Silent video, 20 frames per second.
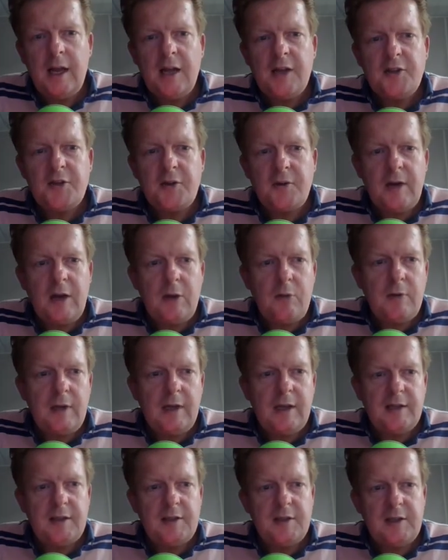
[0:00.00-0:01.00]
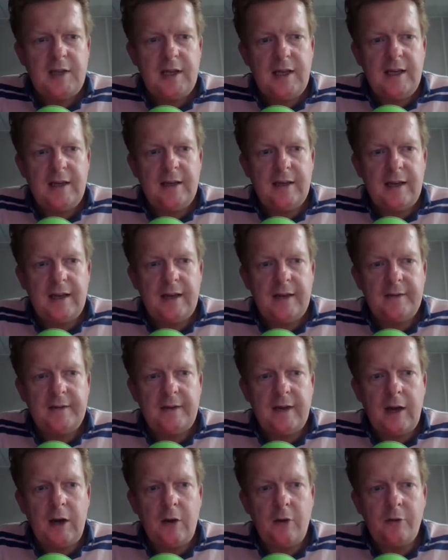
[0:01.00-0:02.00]
So now we can see that
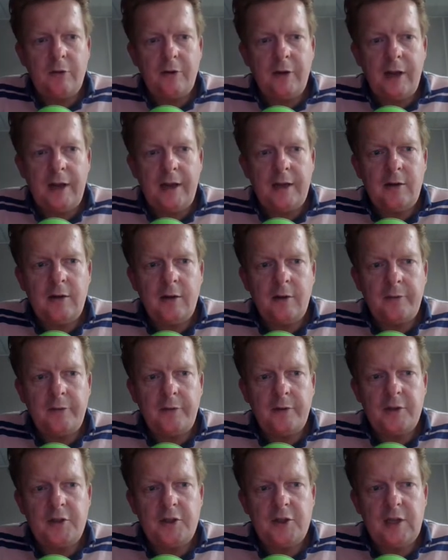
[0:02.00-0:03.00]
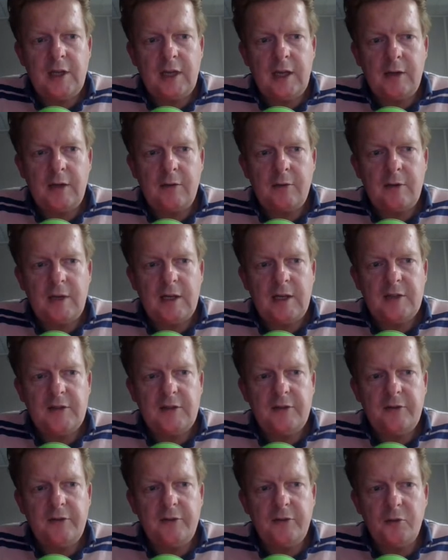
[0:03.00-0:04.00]
our line coverage
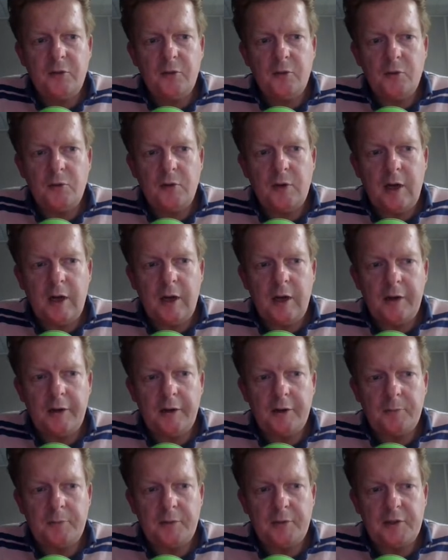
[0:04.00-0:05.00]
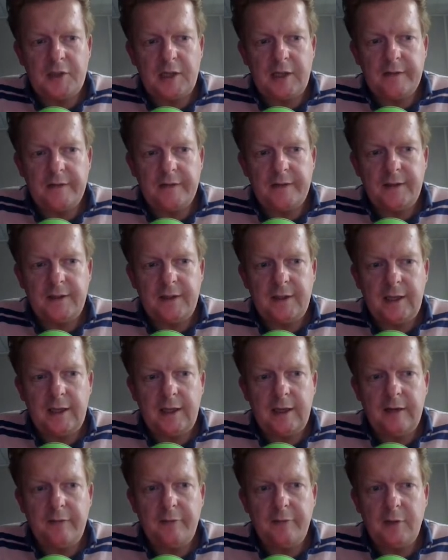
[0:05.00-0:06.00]
increased to 100%.
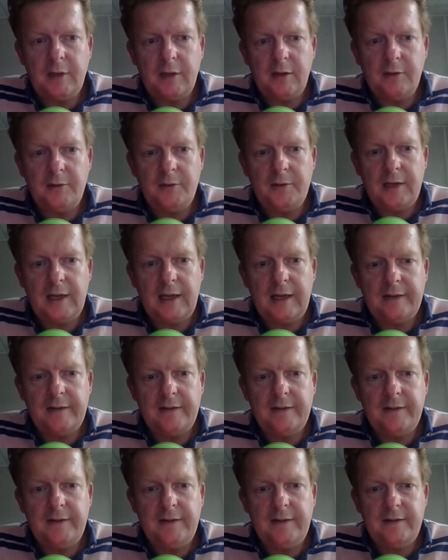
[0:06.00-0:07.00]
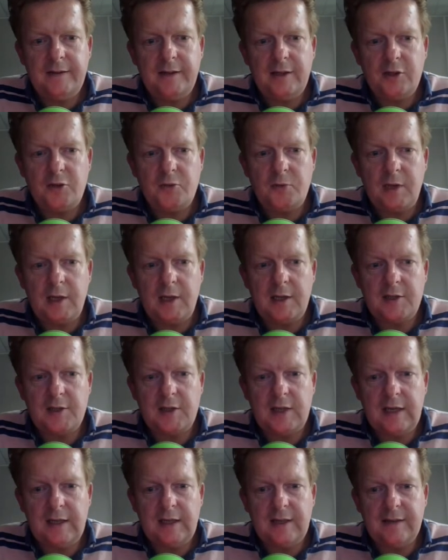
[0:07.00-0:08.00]
And if we look at the details, we can
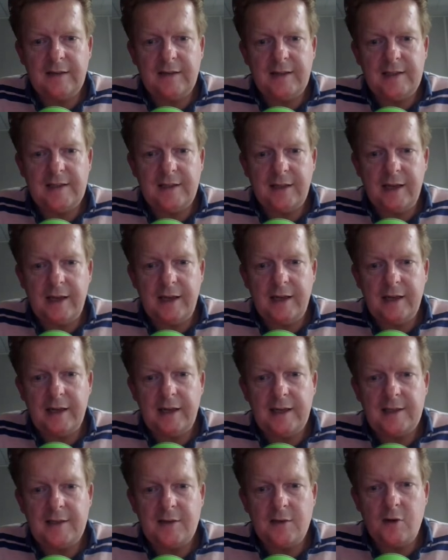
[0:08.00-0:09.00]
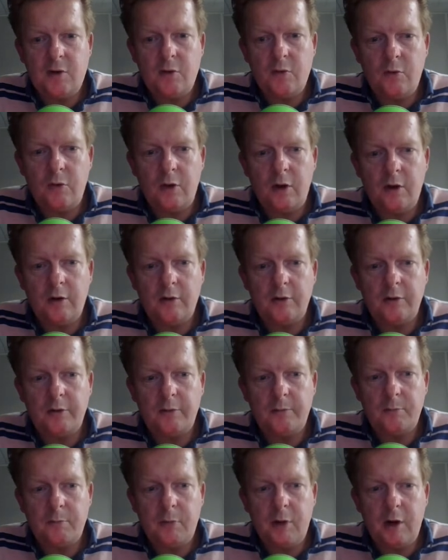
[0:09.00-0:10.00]
see that this line is no longer
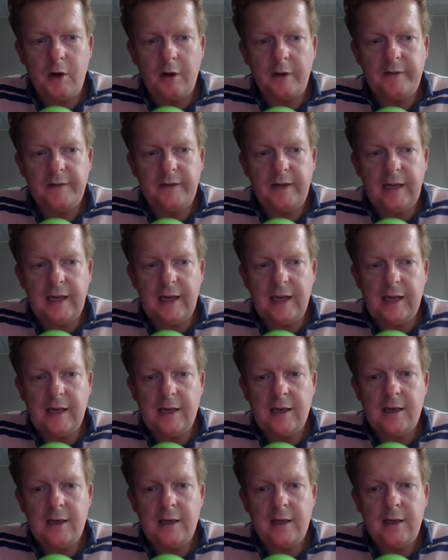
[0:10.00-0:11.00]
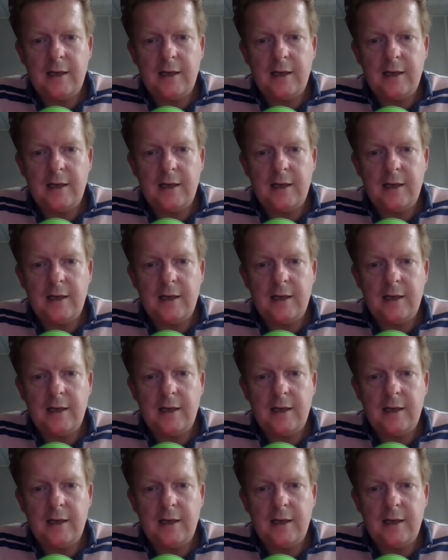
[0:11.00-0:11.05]
marked in